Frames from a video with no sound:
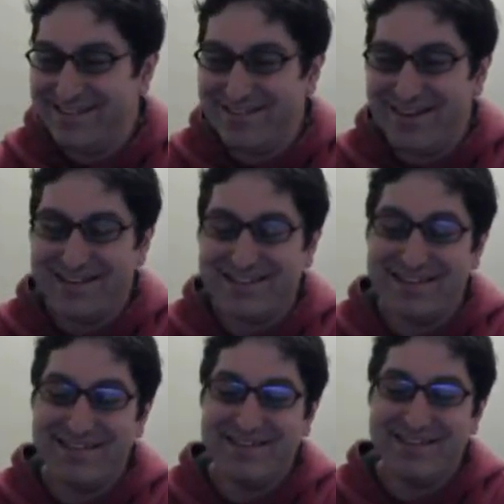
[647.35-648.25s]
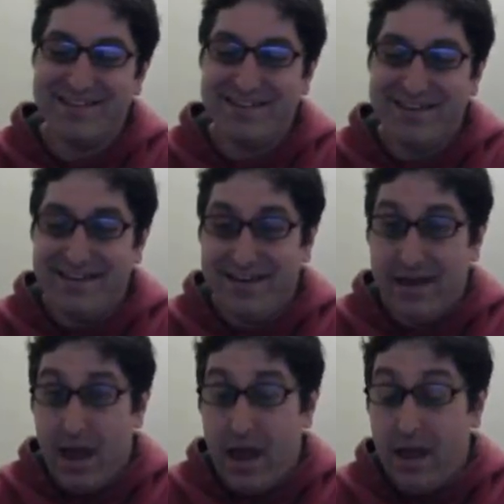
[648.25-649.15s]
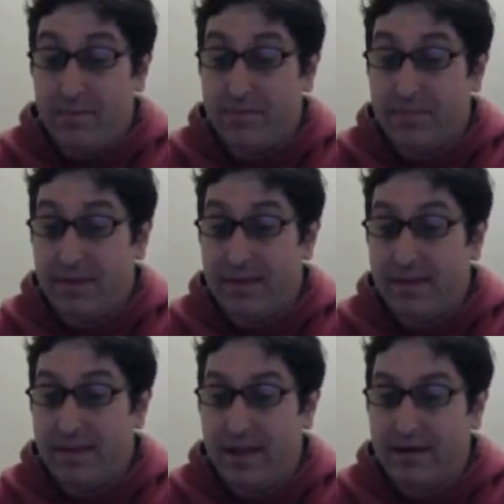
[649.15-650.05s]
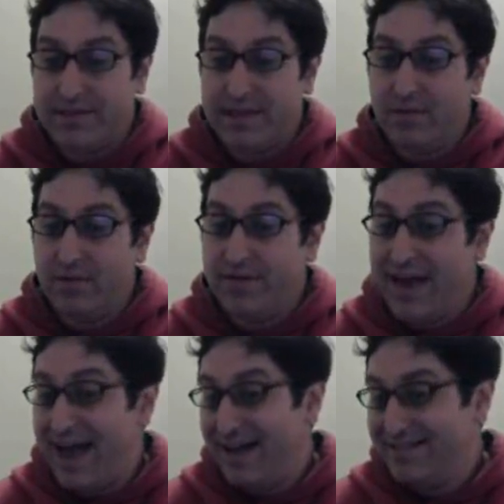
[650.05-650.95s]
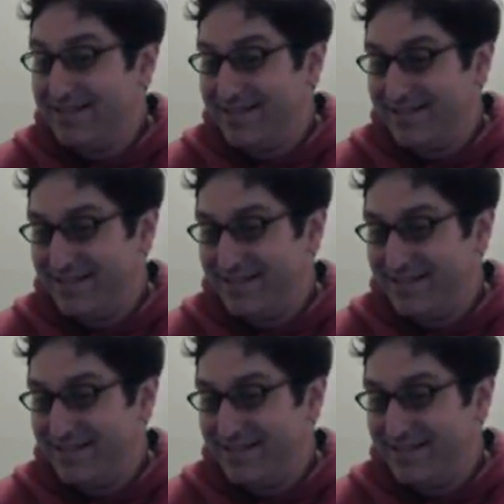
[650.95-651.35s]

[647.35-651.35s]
Alright, so I'll start with an ad.